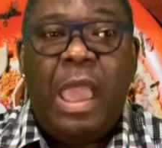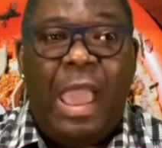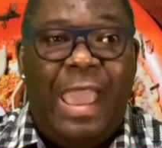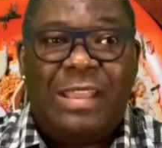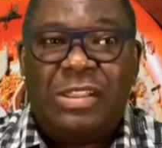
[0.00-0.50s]

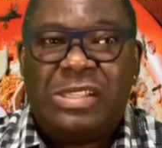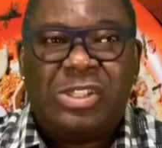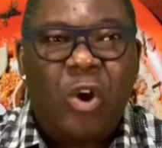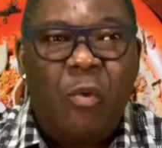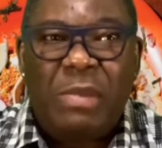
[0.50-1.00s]
And
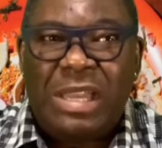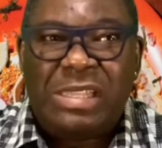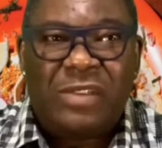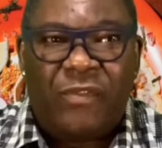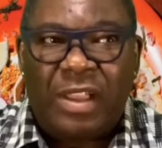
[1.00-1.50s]
so many
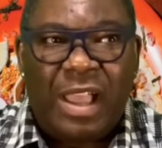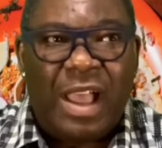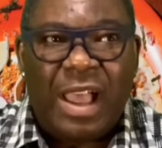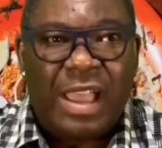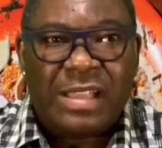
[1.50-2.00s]
different
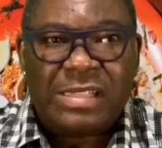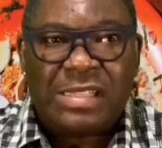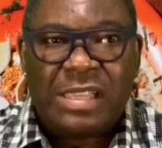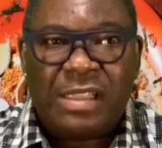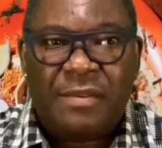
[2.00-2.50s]
kinds.